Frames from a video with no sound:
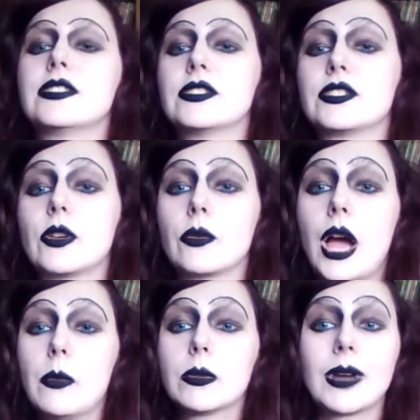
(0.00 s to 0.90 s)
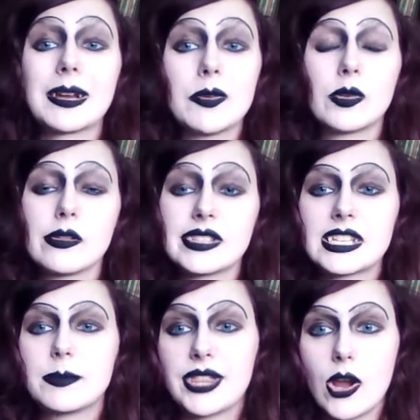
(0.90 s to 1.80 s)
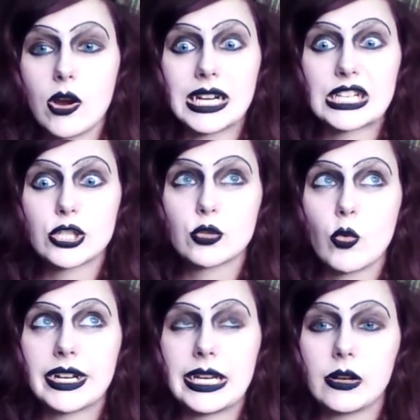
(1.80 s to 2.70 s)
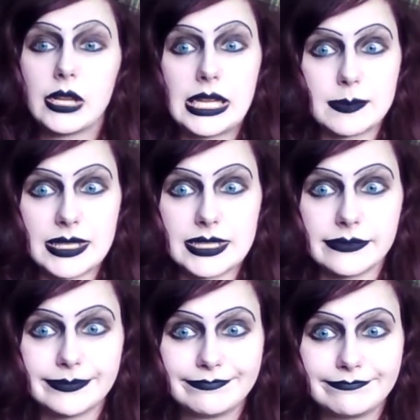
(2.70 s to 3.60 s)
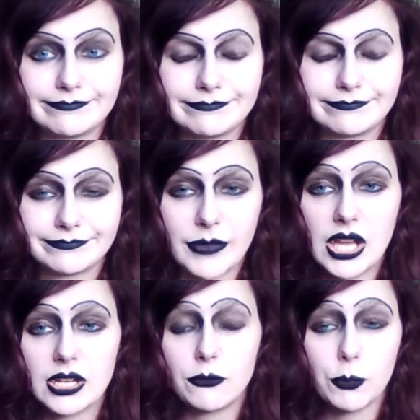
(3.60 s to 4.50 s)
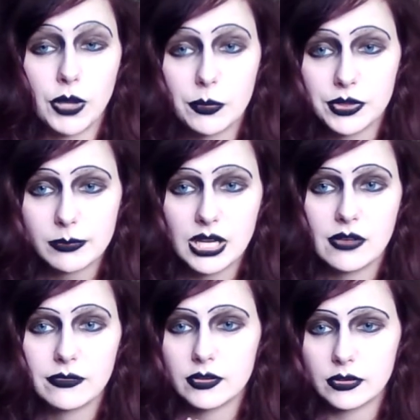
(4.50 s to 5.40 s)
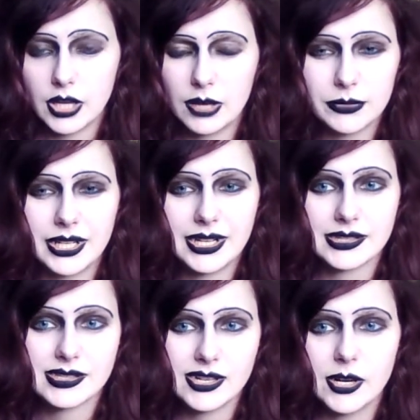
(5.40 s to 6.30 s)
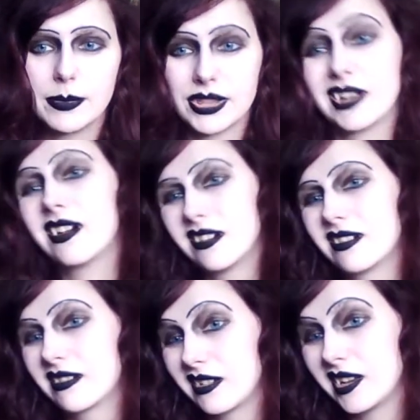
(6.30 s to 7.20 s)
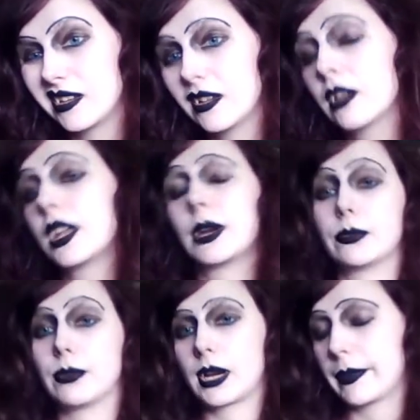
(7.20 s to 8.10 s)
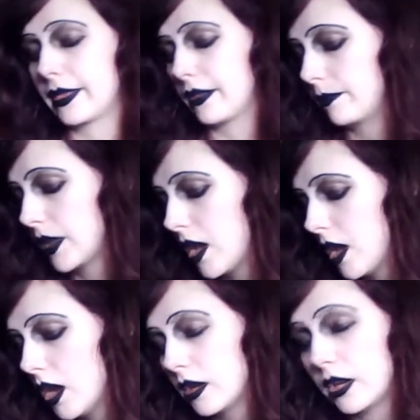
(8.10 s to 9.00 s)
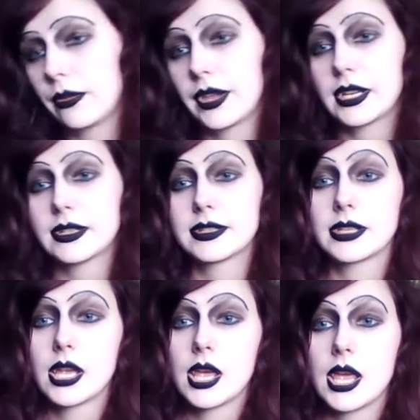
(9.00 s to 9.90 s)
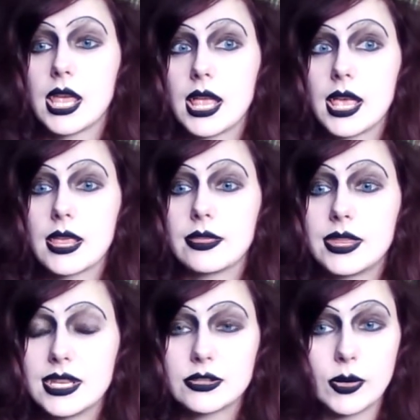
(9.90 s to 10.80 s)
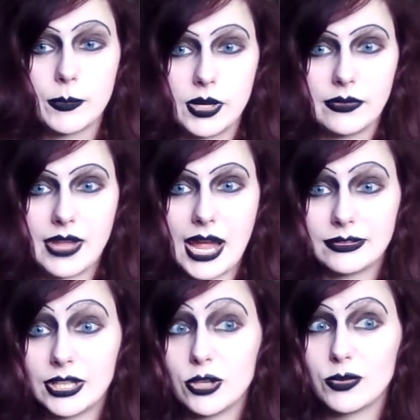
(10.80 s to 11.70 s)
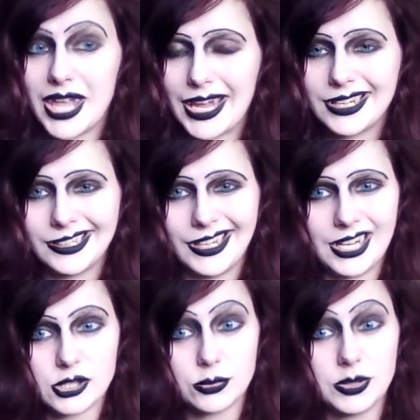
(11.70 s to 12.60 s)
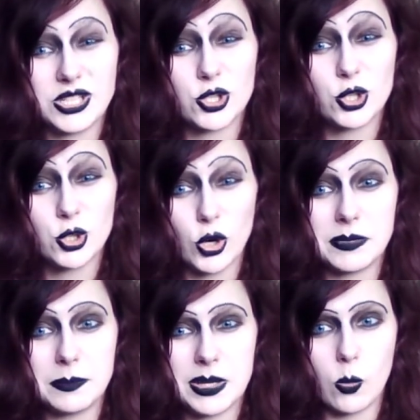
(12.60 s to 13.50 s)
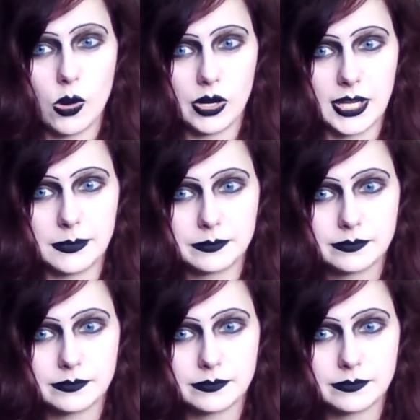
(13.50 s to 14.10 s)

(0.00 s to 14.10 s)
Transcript: So I would recommend all those things, but they are extraordinarily expensive. And if you play with them enough, they're not really necessary, but they are a good idea, and I would recommend them. Another thing is, these are a breed of cat that you can and actually should be walking,